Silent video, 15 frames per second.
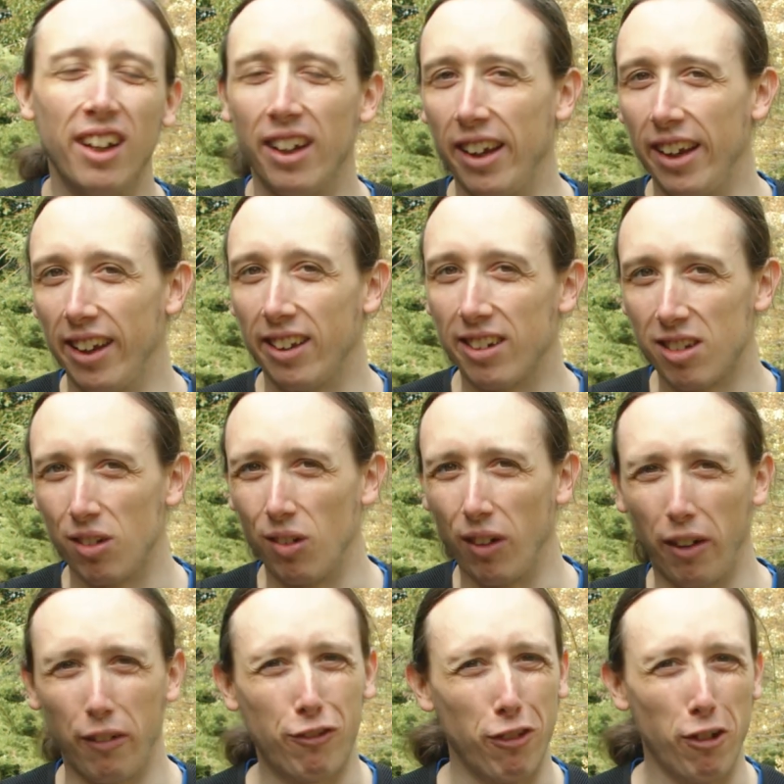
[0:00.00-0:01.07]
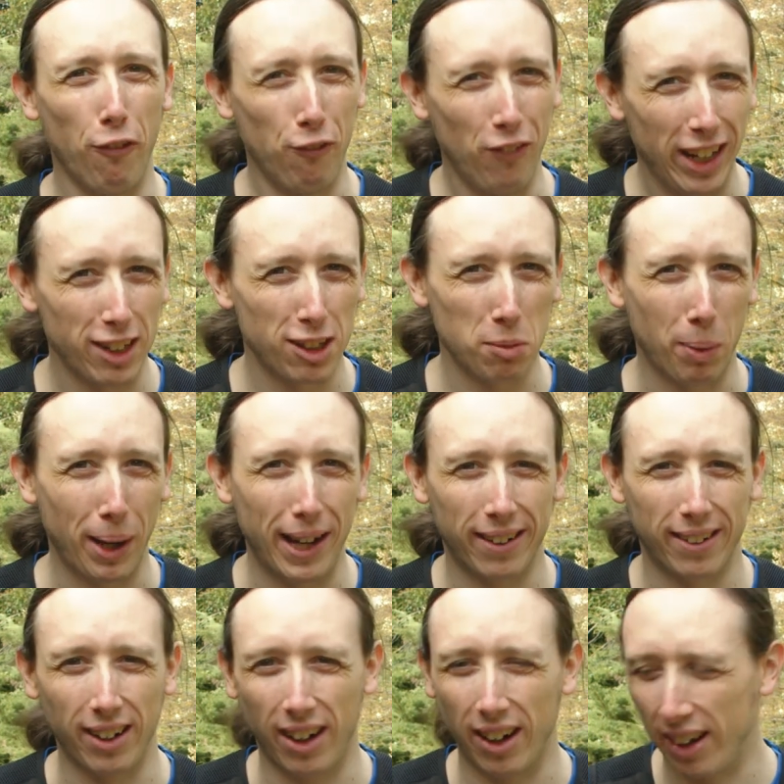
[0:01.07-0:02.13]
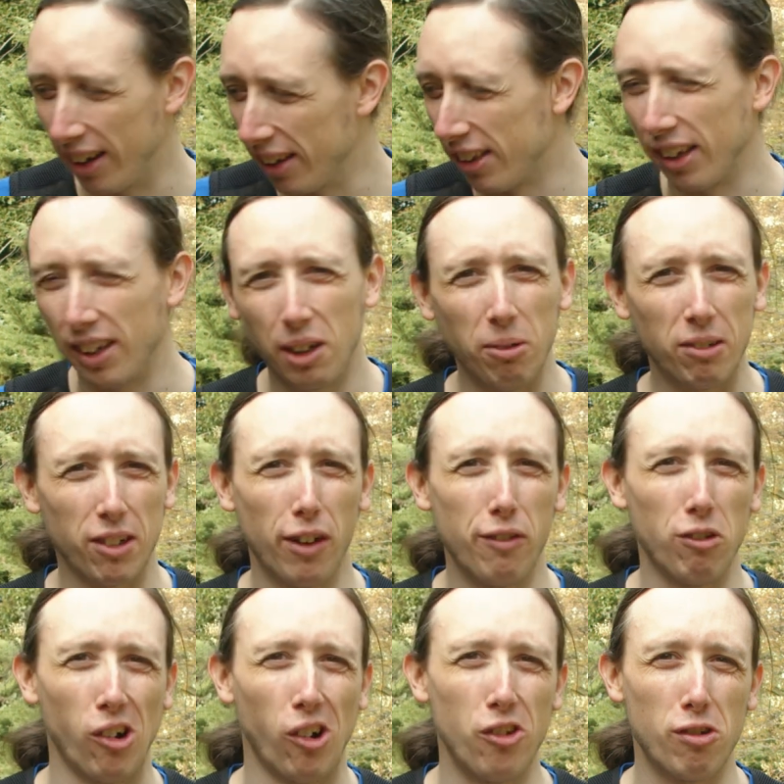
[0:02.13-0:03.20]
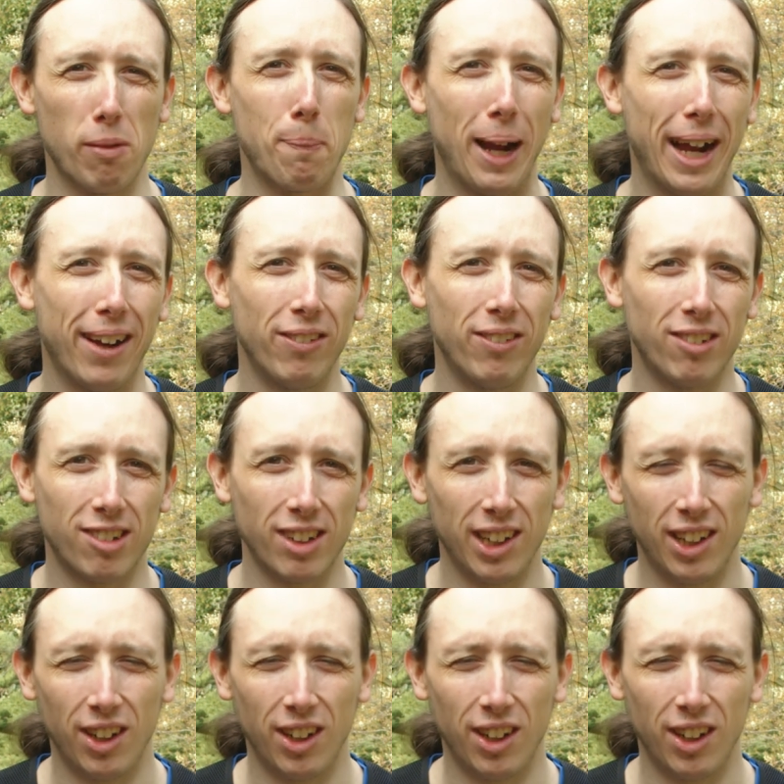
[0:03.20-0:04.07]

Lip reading: It's for a vest pack, I think it was over £100,